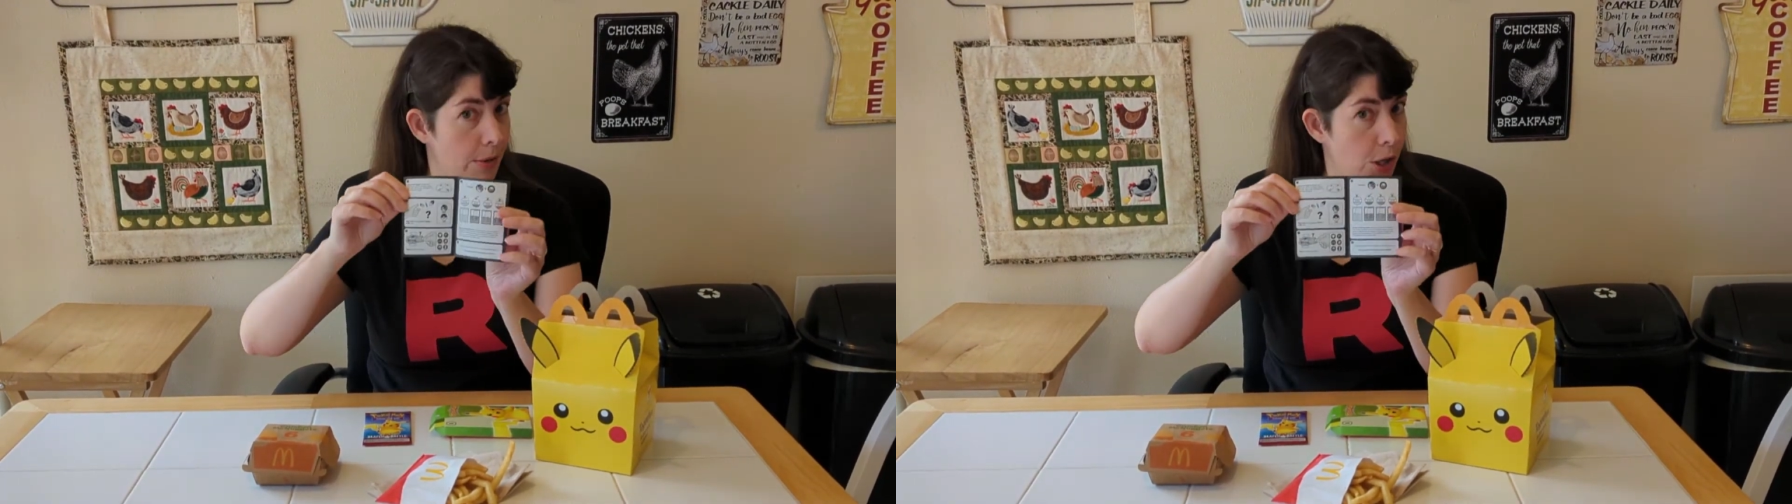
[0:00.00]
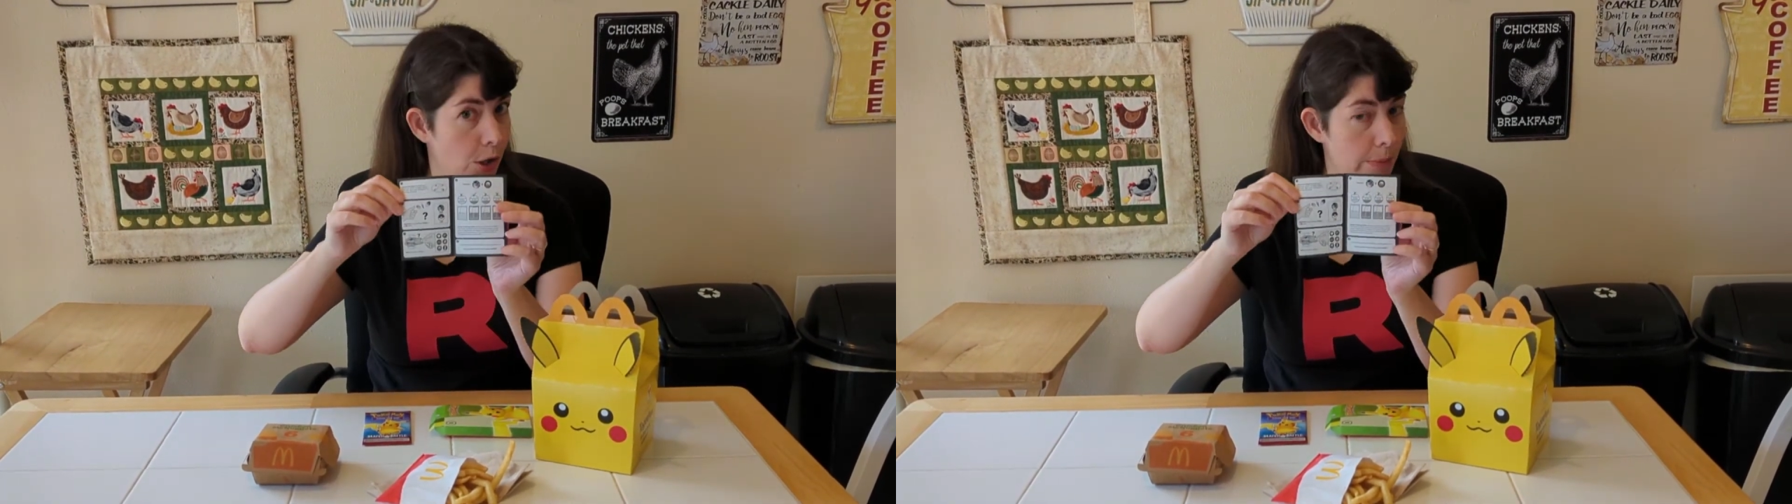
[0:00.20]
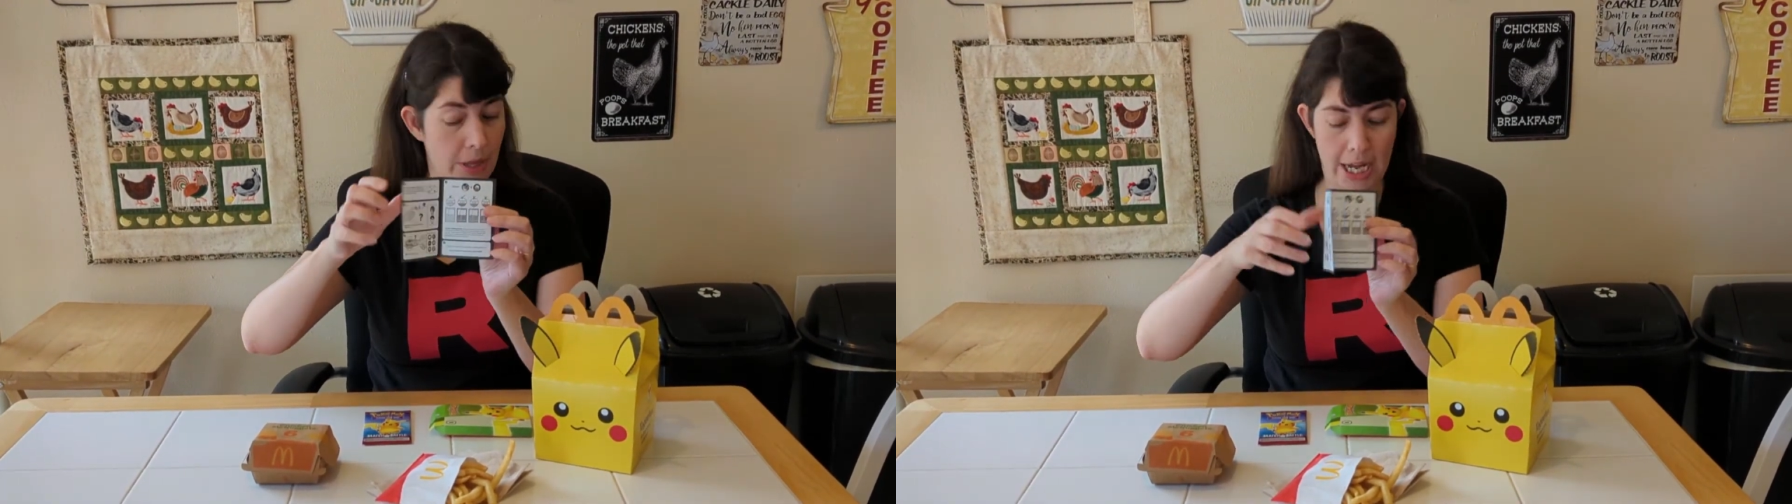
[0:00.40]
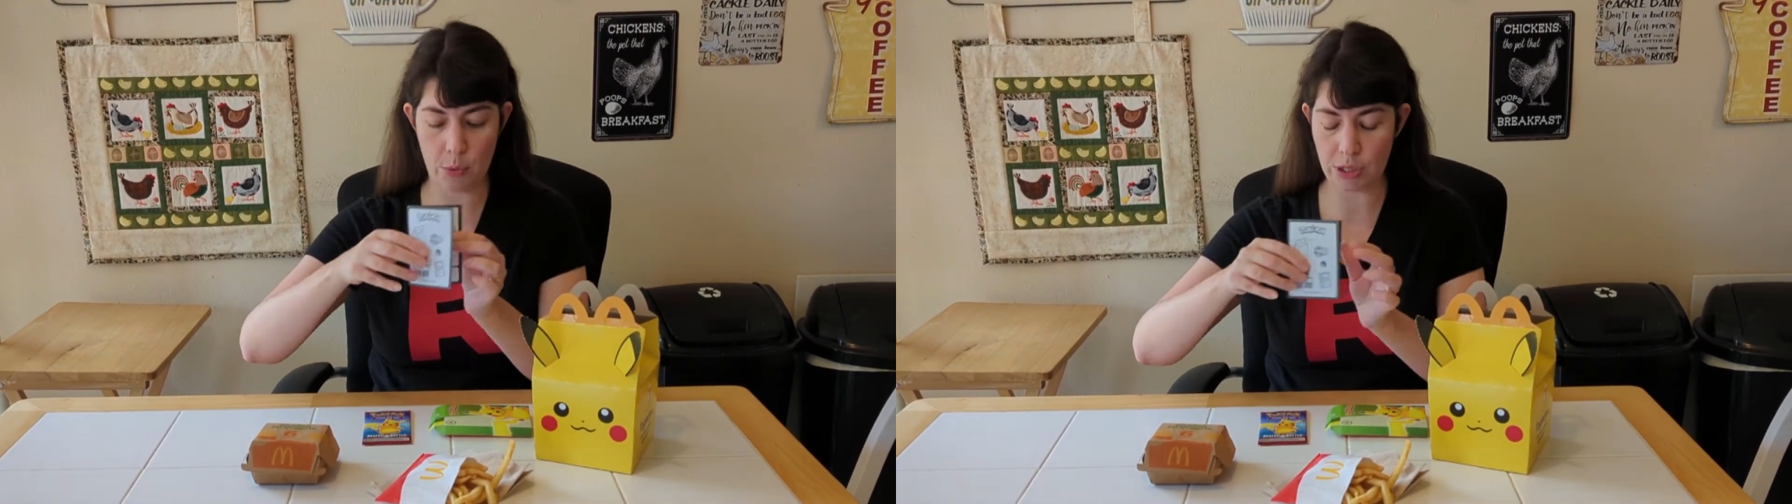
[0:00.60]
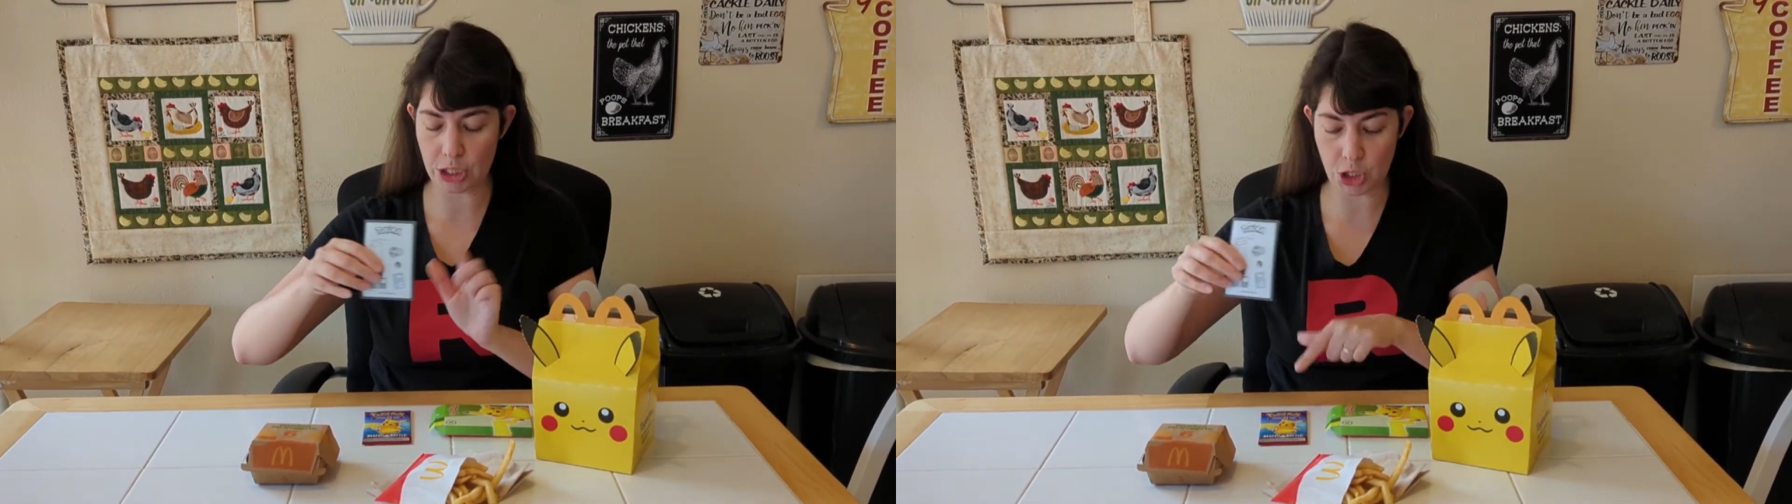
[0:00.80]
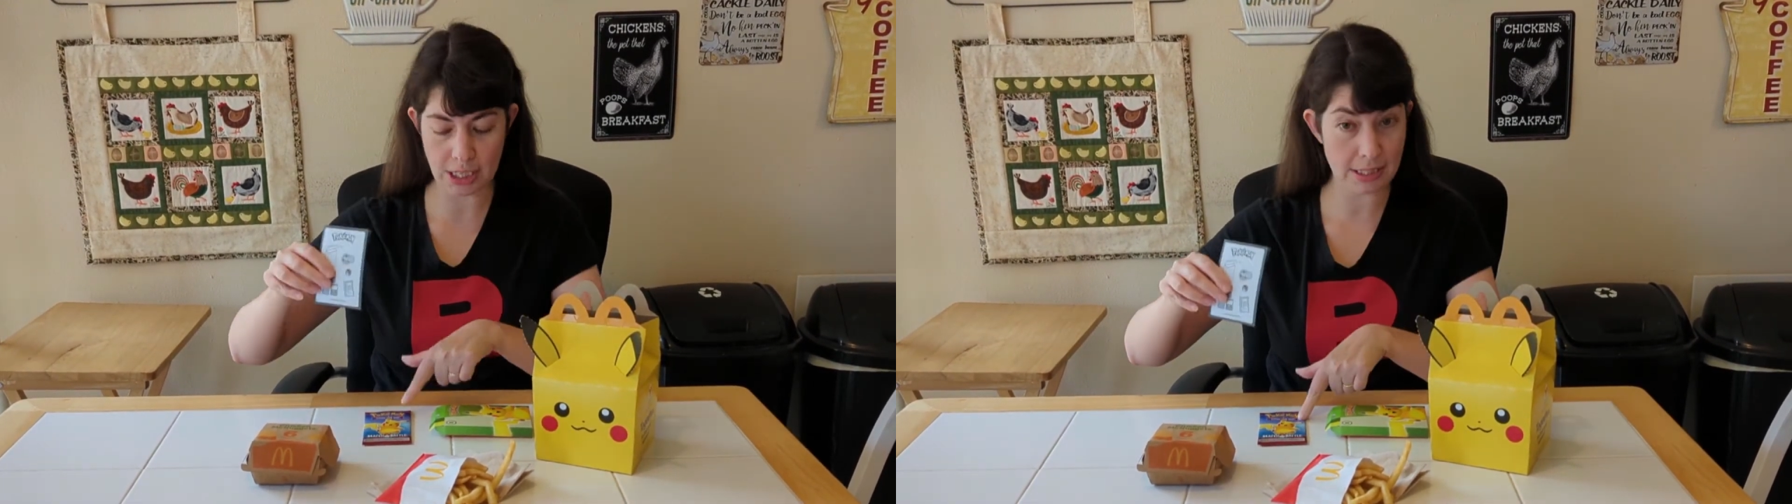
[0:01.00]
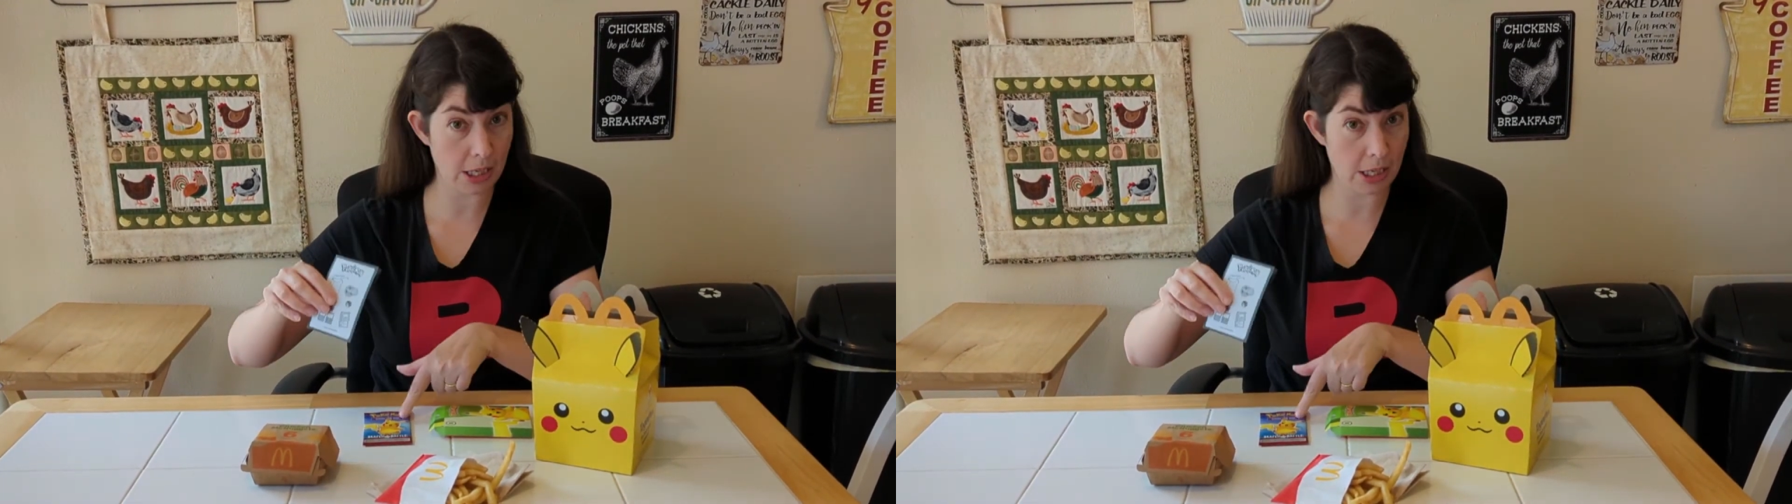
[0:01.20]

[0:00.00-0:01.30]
you can play with just the